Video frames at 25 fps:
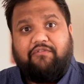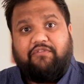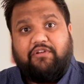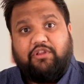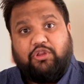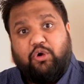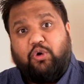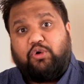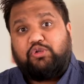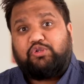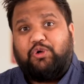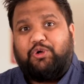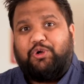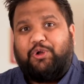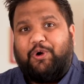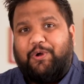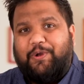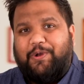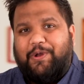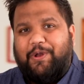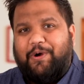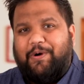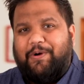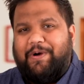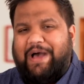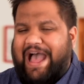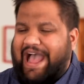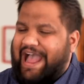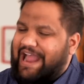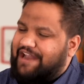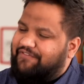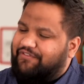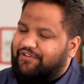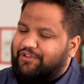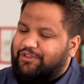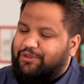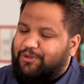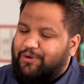For those who don't know
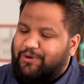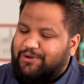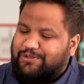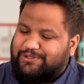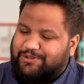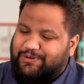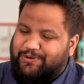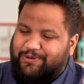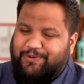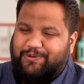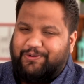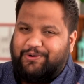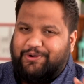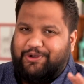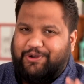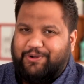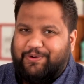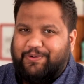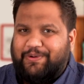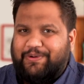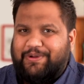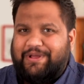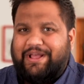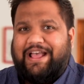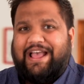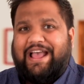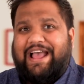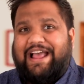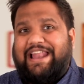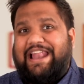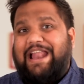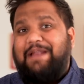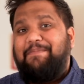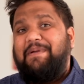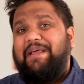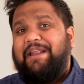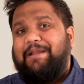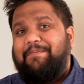and for those who do,
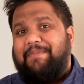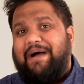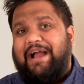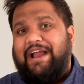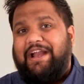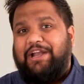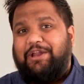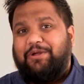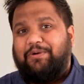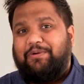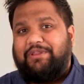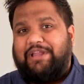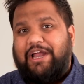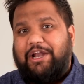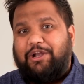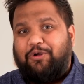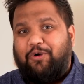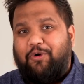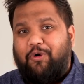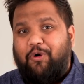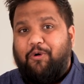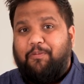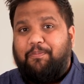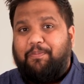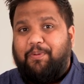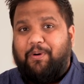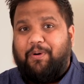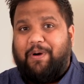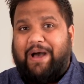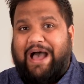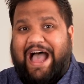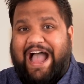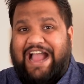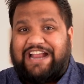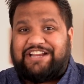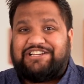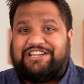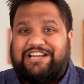let me remind you that OPPO
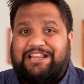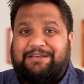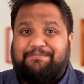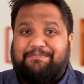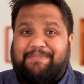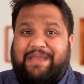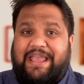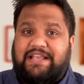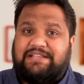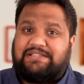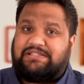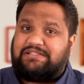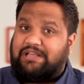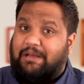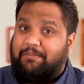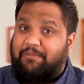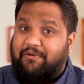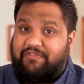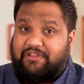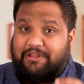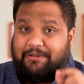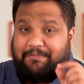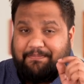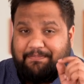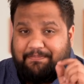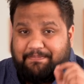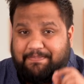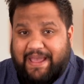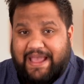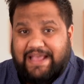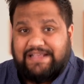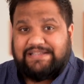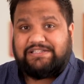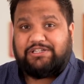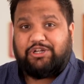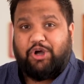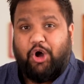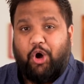actually makes some of the
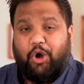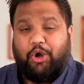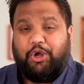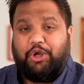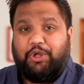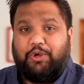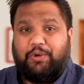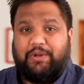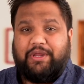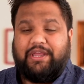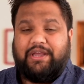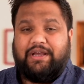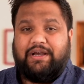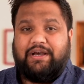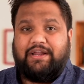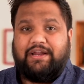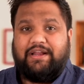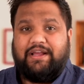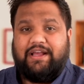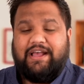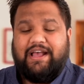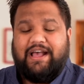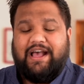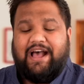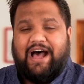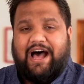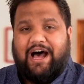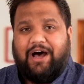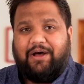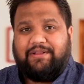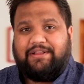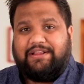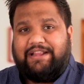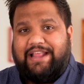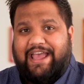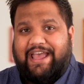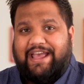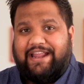best audio gear
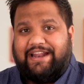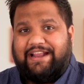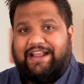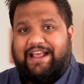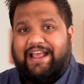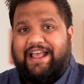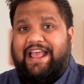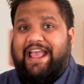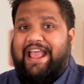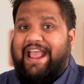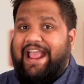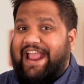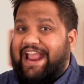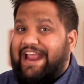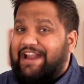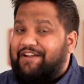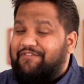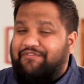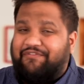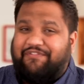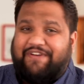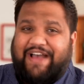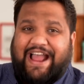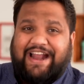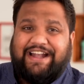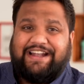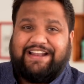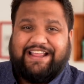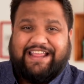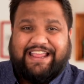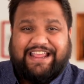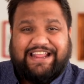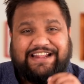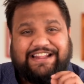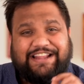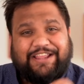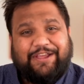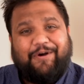out there. In fact,
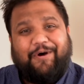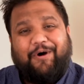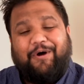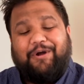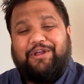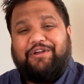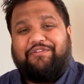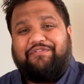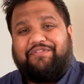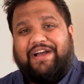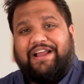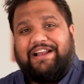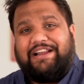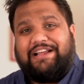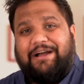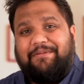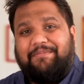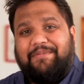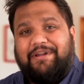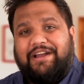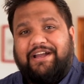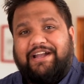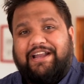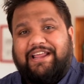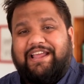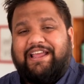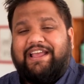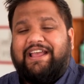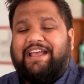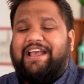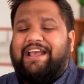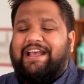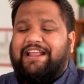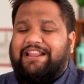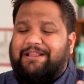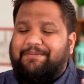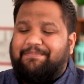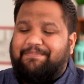in the audiophile community,
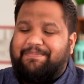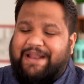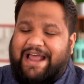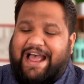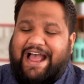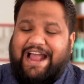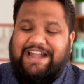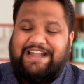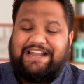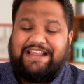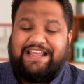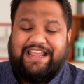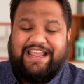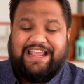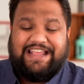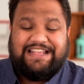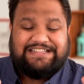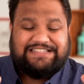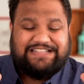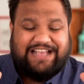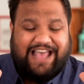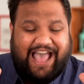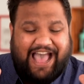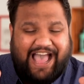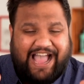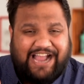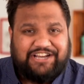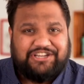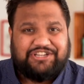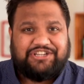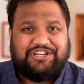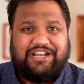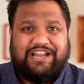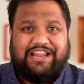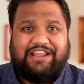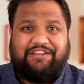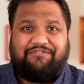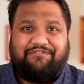the brand is
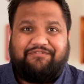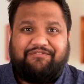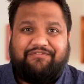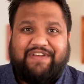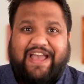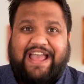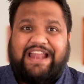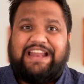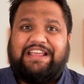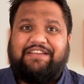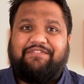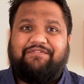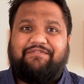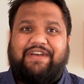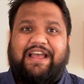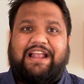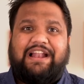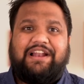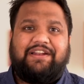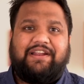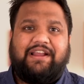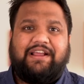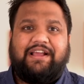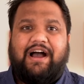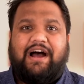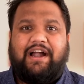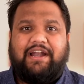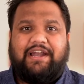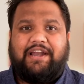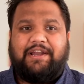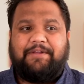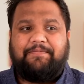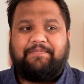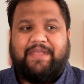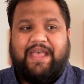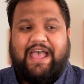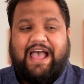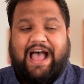actually very well
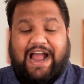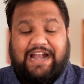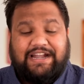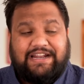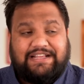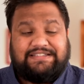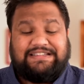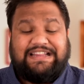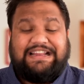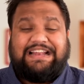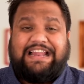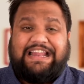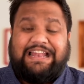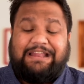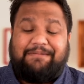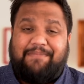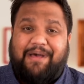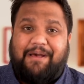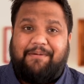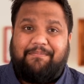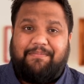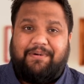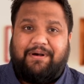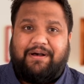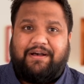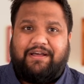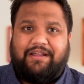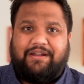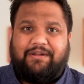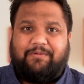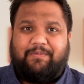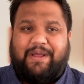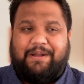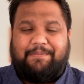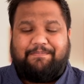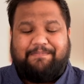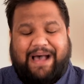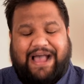regarded. I distinctly remember
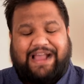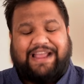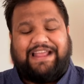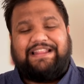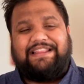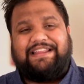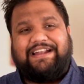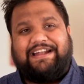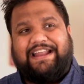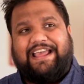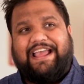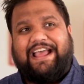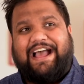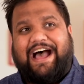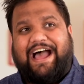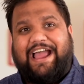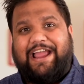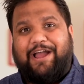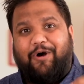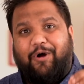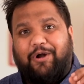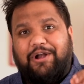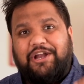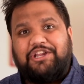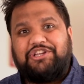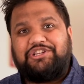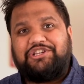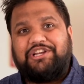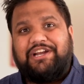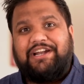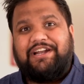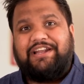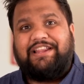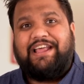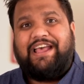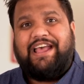when back in the day I auditioned